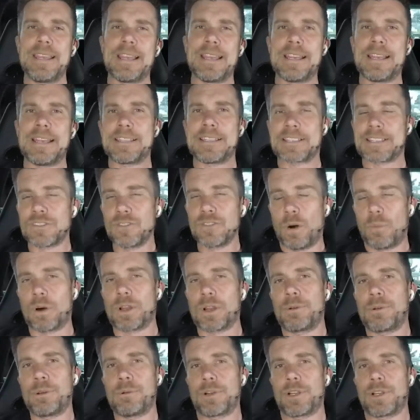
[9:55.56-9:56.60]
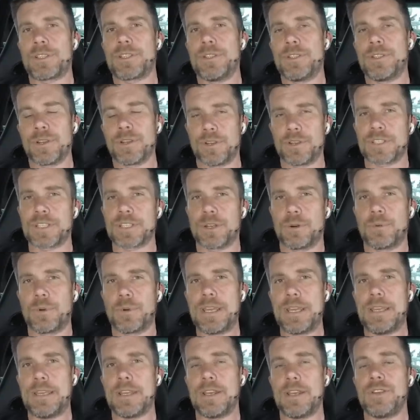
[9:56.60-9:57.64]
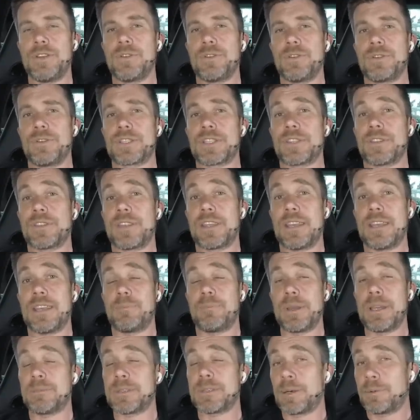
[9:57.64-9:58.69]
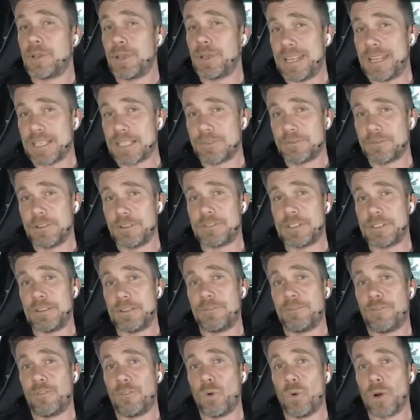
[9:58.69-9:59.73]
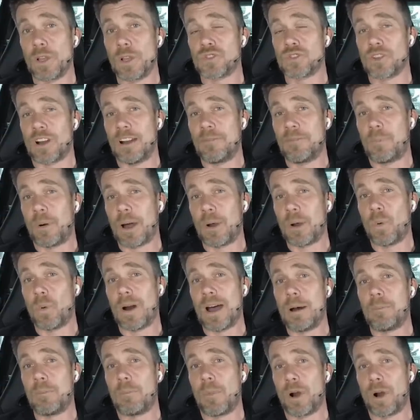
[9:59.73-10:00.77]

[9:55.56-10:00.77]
it's not what we wanted to do. So we used the BMW S54 drive-by-wire